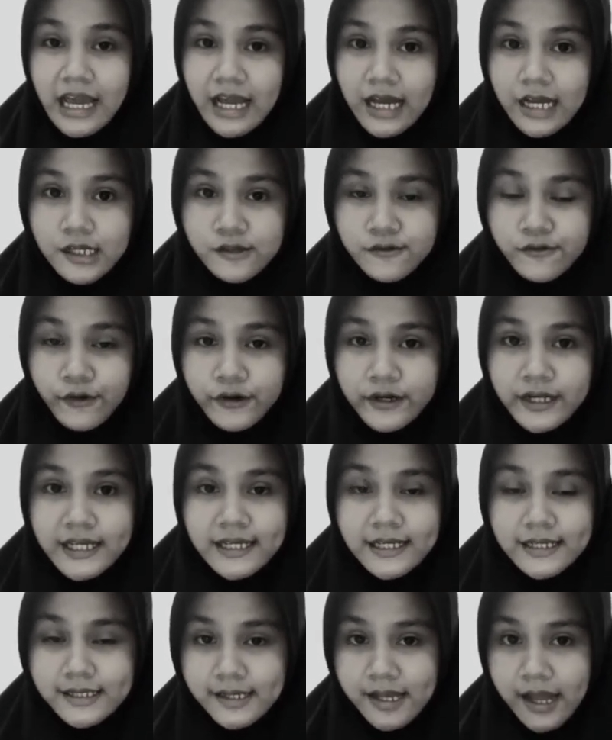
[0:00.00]
As for
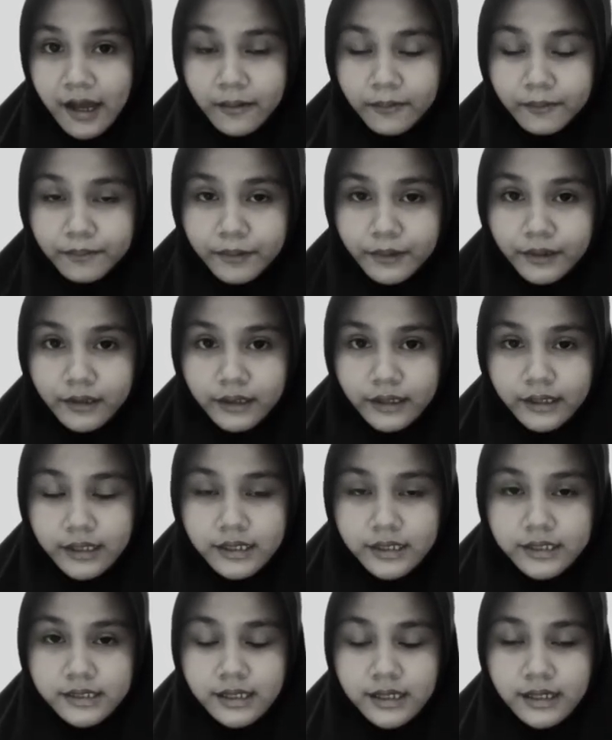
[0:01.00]
the example
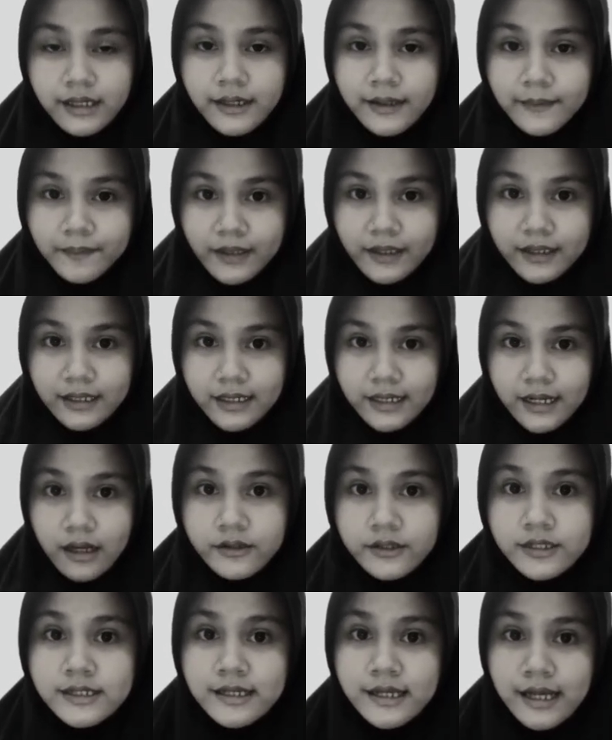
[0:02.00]
is the
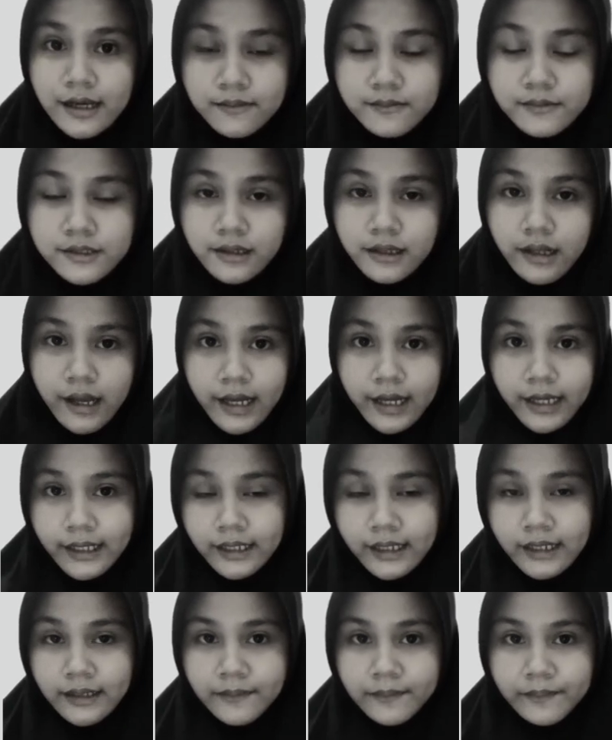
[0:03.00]
noun stems like
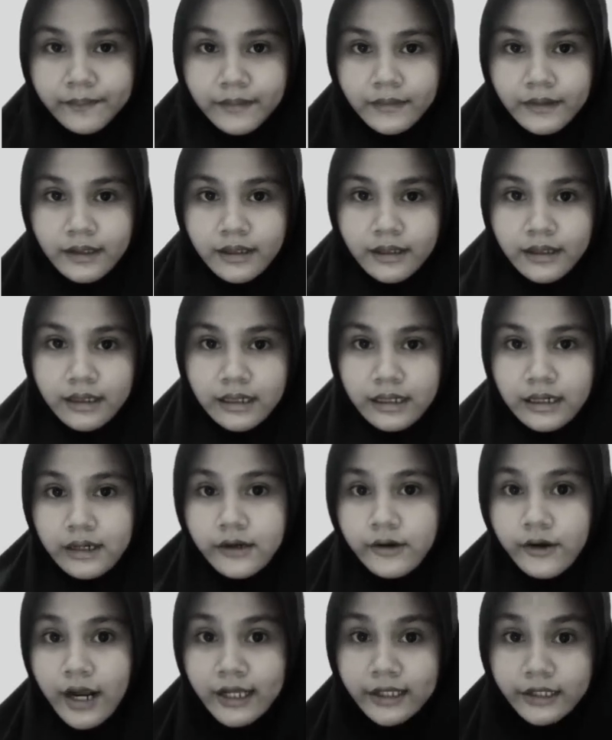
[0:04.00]

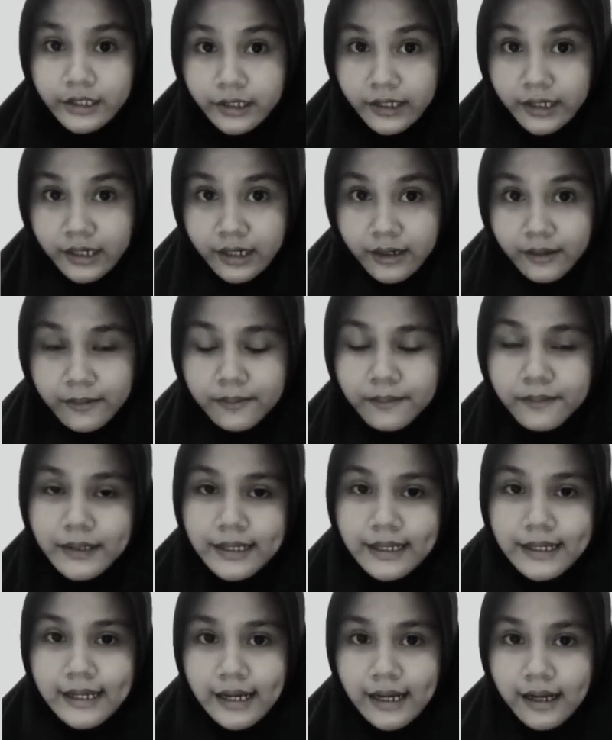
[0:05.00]
writer
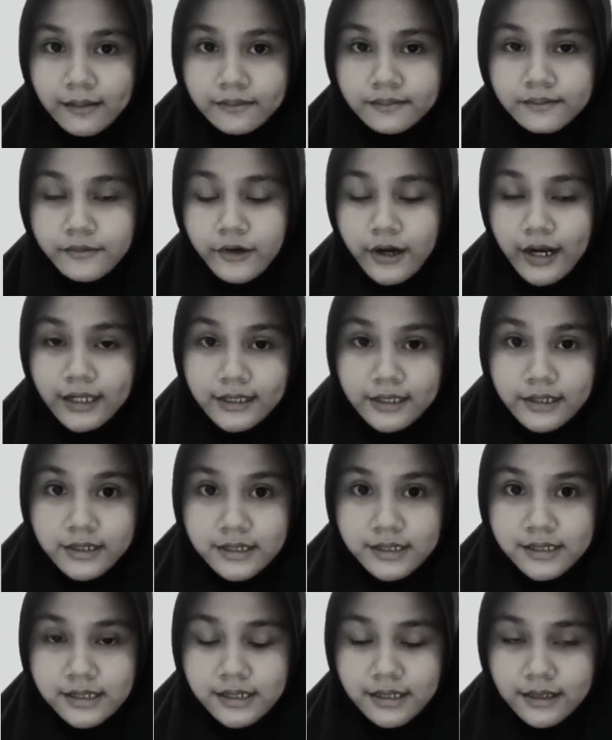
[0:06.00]
become
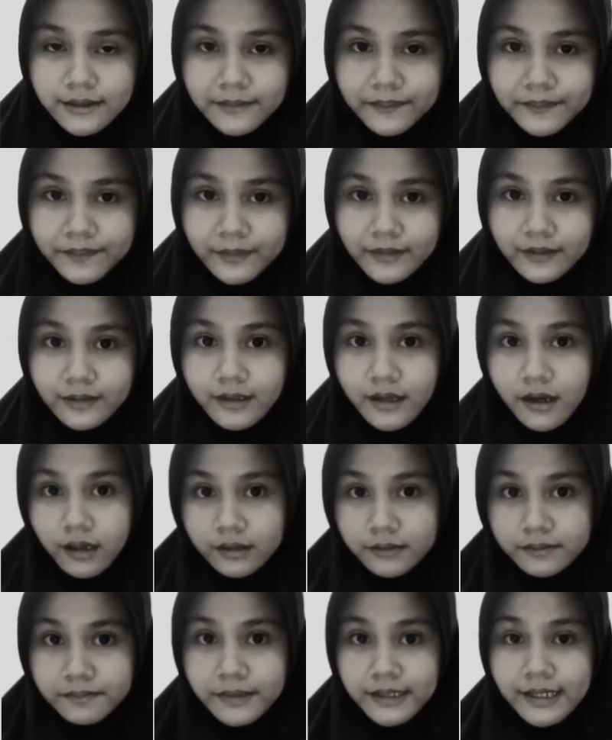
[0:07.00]
writers, dog
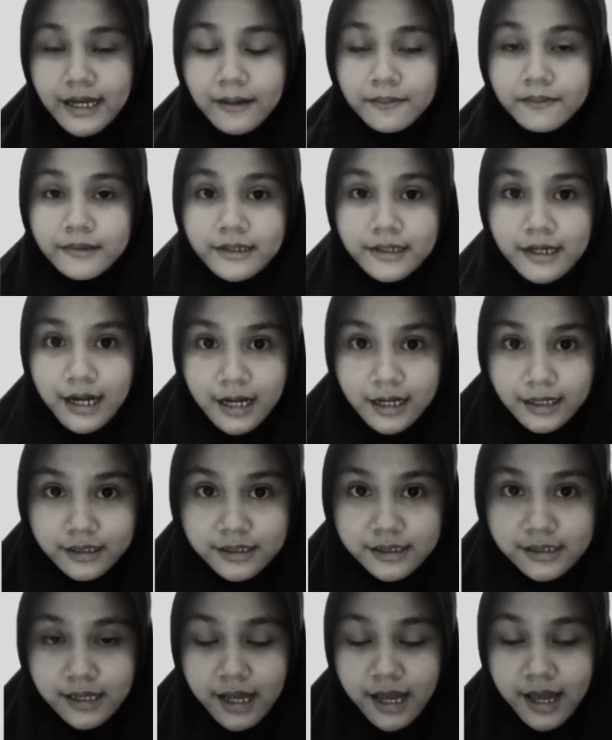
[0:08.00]
become
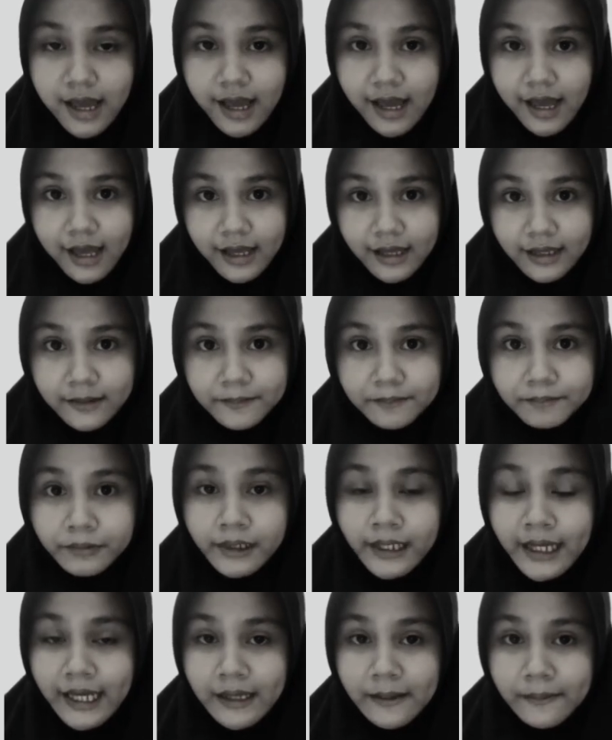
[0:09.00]
dogs, and
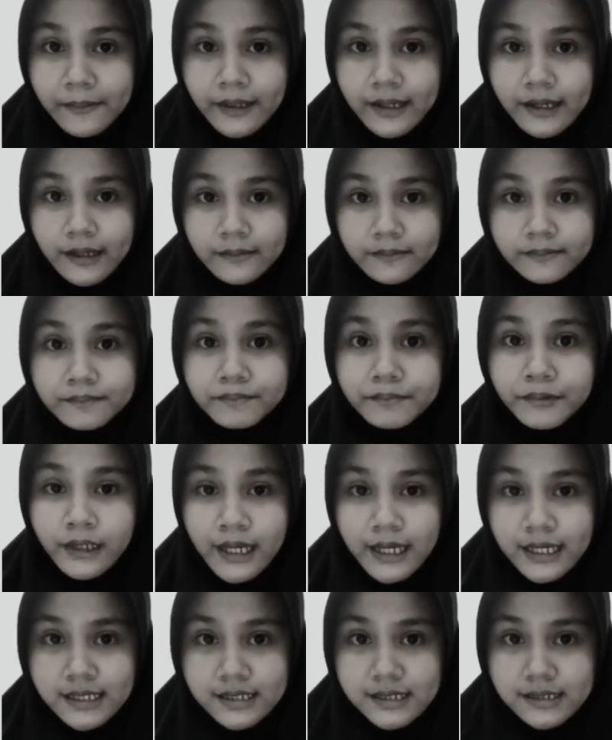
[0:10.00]
play become
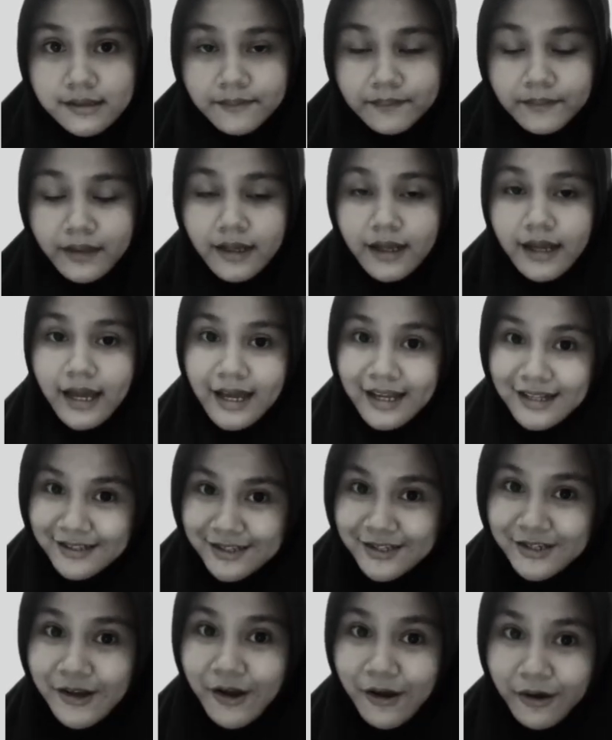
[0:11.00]
plays, and
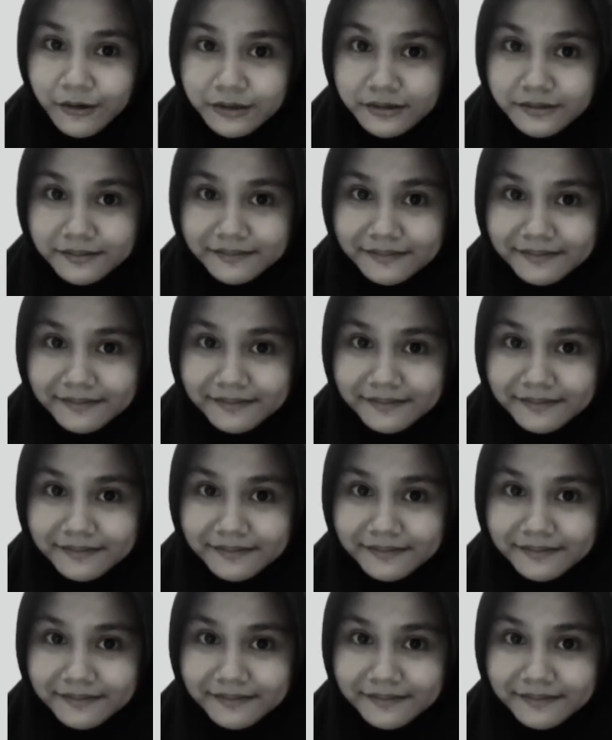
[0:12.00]
so on.